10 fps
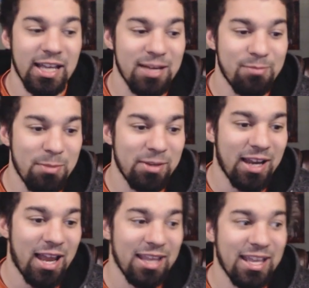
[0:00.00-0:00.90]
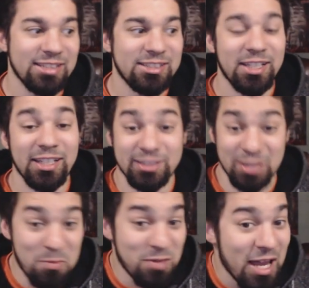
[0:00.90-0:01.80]
I mean, I guess she hits
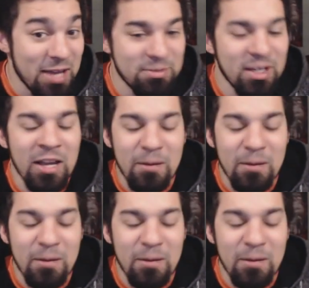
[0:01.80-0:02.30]
sometimes,